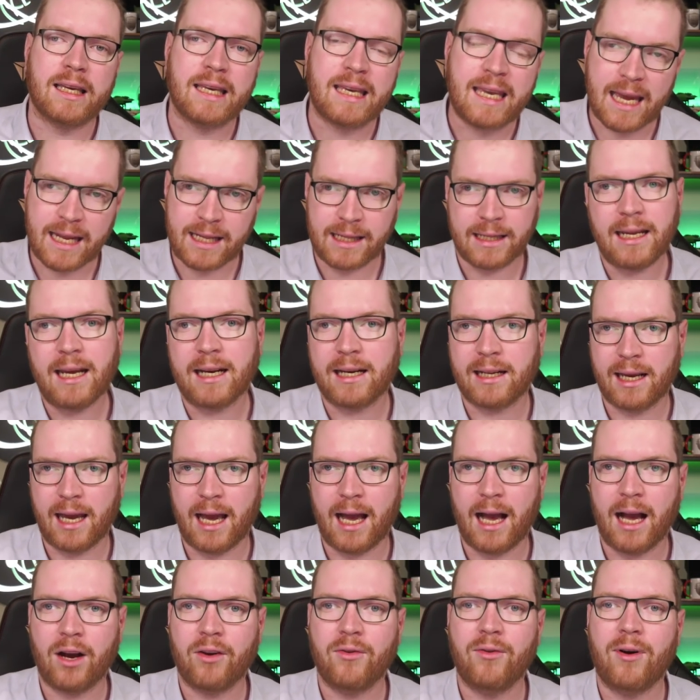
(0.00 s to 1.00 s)
get that
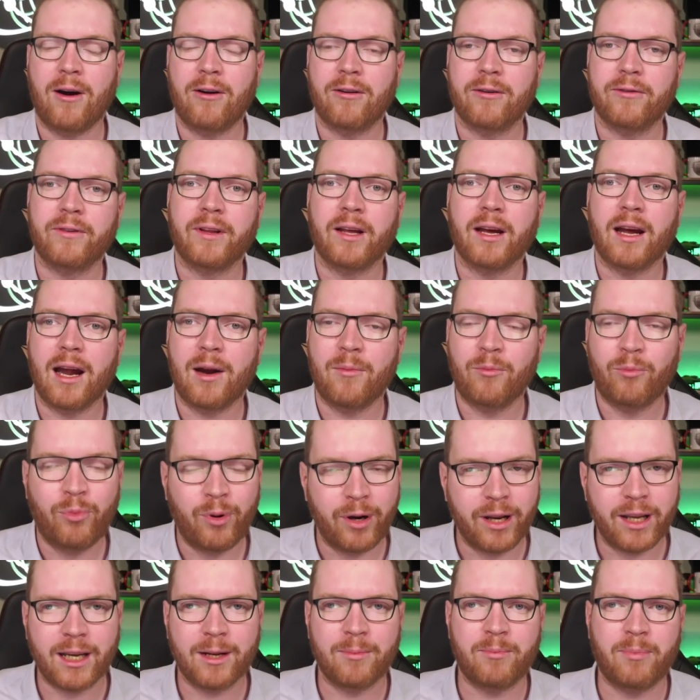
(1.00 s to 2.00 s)
cargo out of there, and
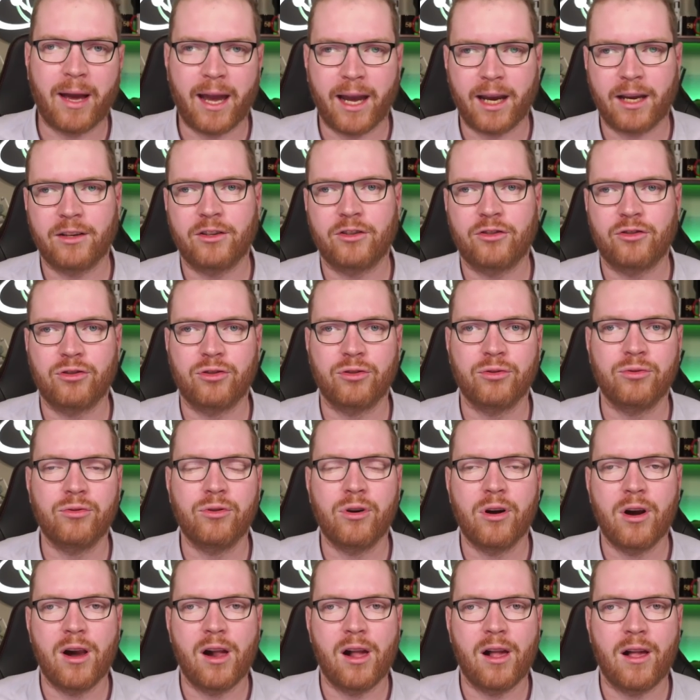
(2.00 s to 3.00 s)
bring it back
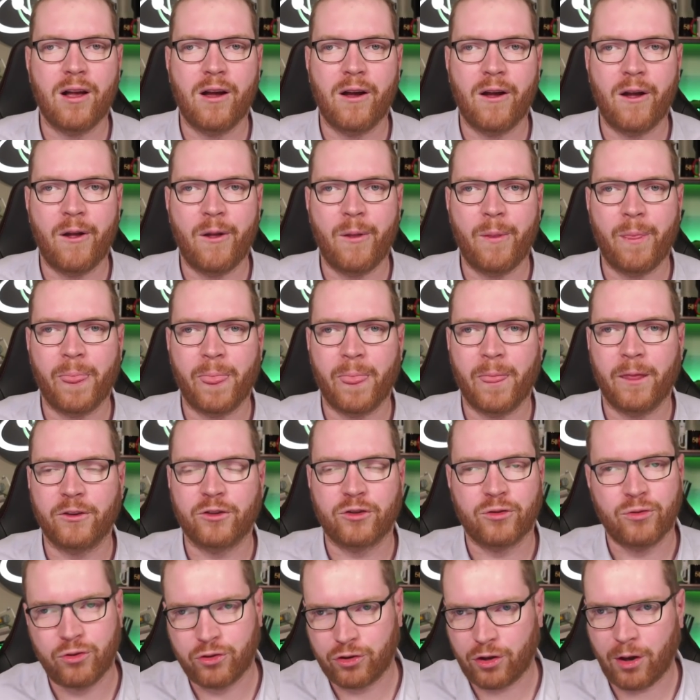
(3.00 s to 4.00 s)
to
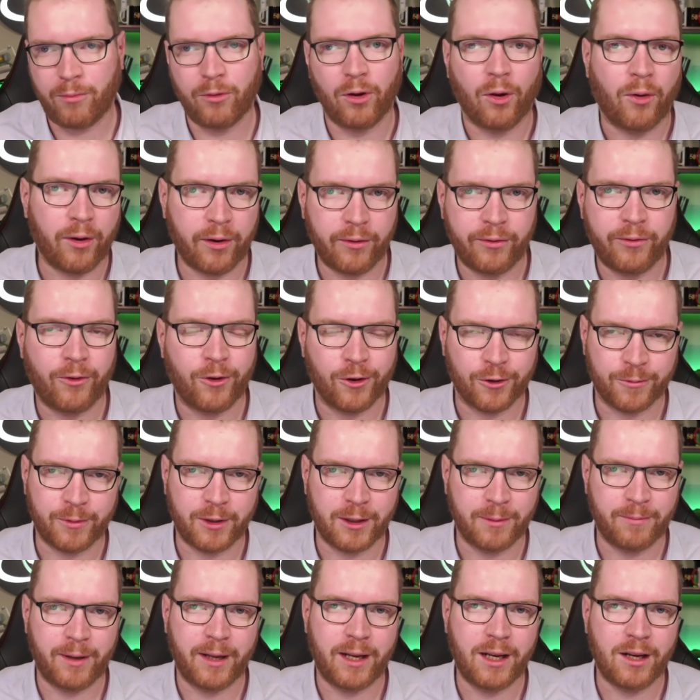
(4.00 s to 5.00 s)
some law enforcement,
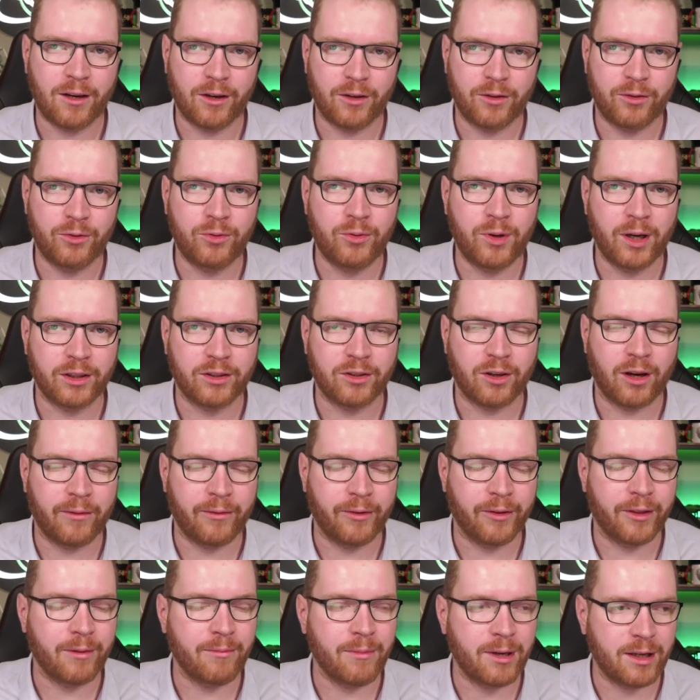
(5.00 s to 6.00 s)
depending on who has
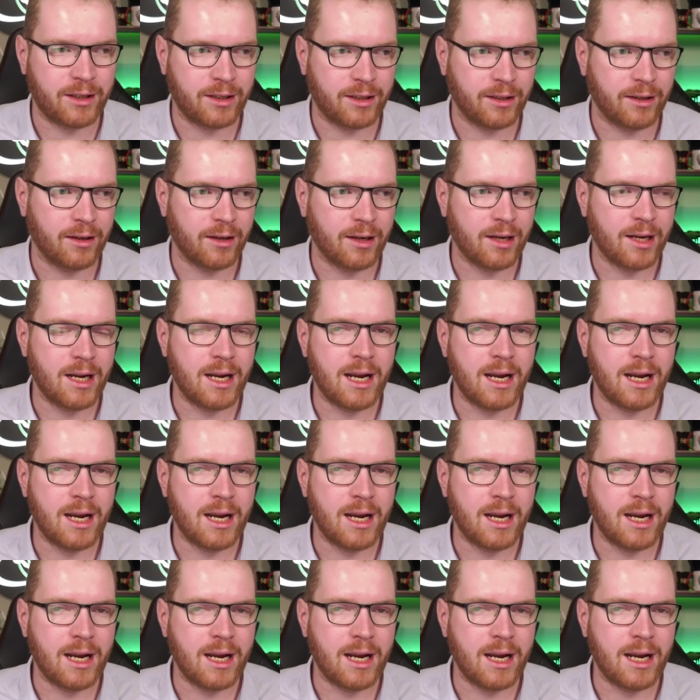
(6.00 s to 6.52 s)
offered the mission.